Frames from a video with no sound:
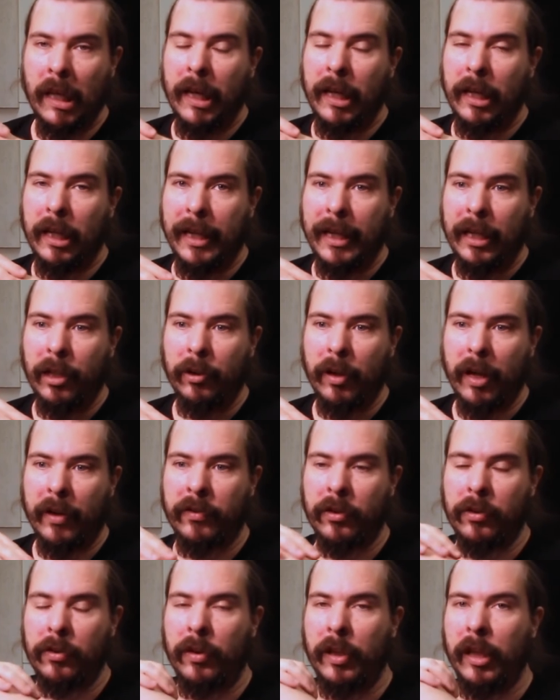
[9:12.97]
You have
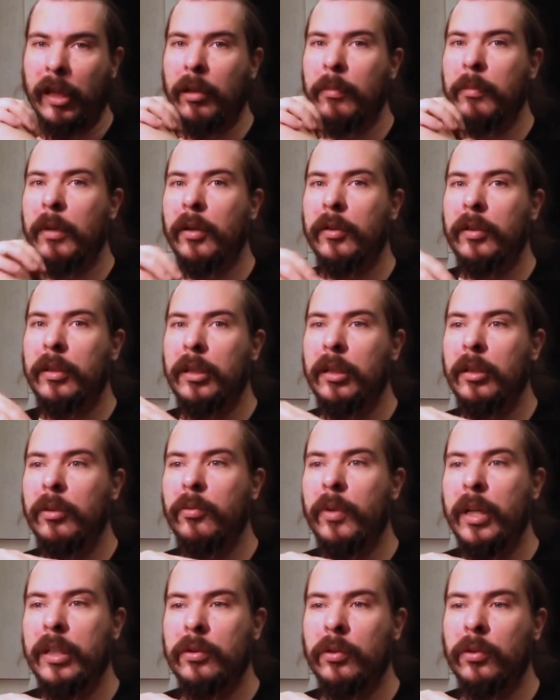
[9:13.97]
to think about the
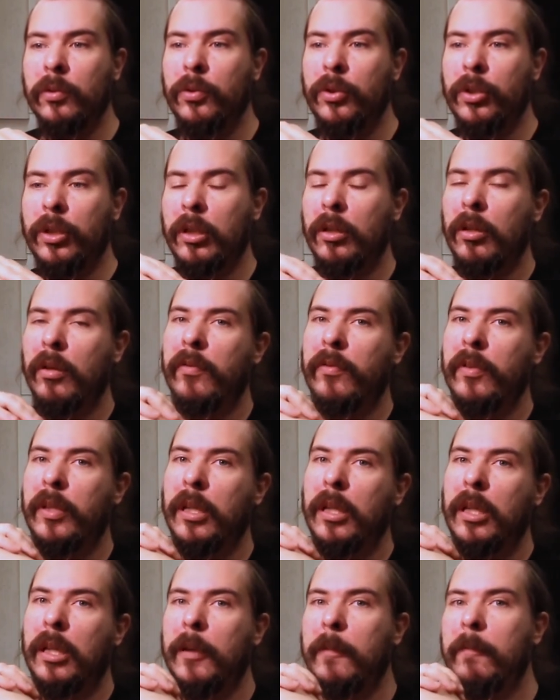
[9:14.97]
resolution of
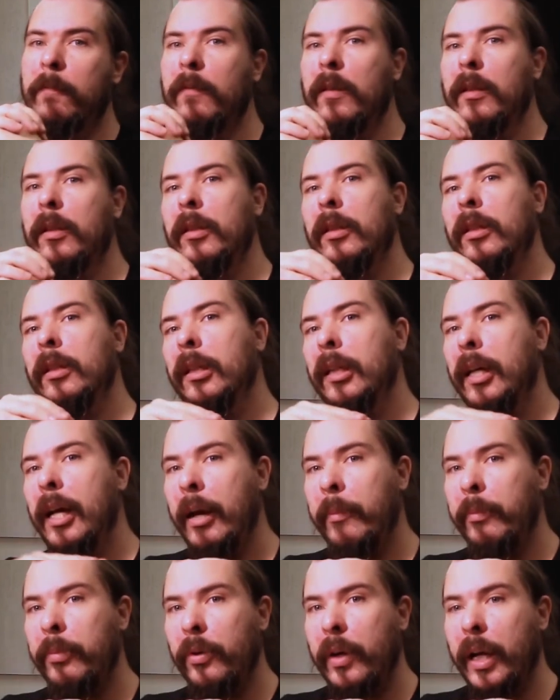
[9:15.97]
the
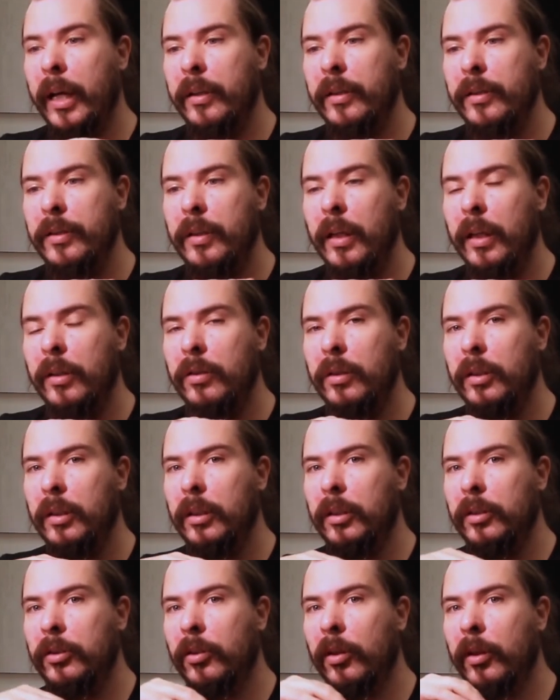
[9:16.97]
apparatus that
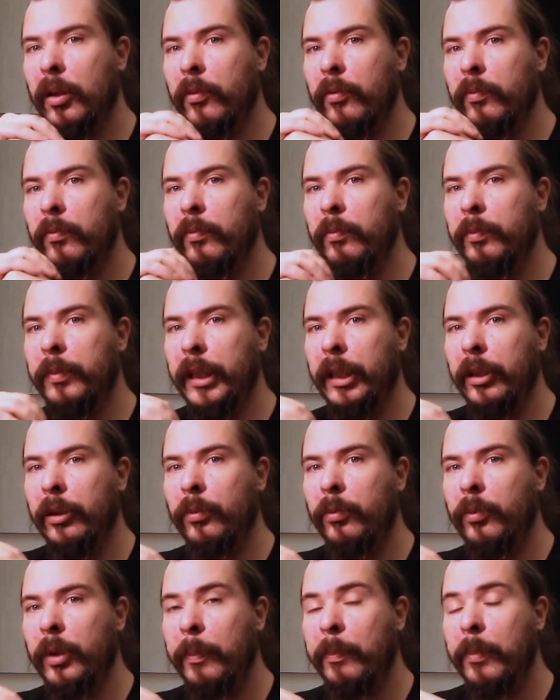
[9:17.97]
it's going to be
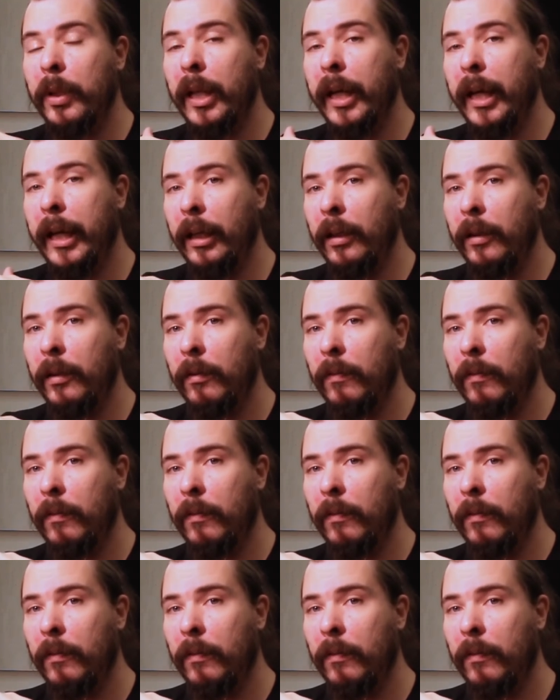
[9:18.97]
replaying